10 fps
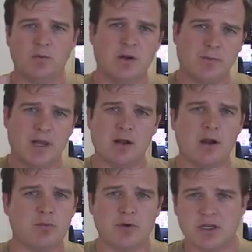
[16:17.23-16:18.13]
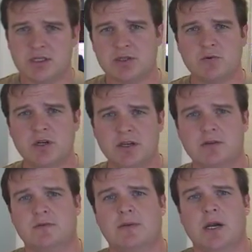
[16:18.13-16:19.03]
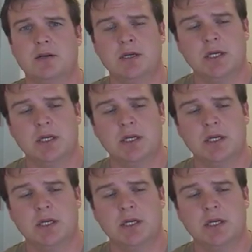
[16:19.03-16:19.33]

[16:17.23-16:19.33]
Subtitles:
one-man operation 20 years from now,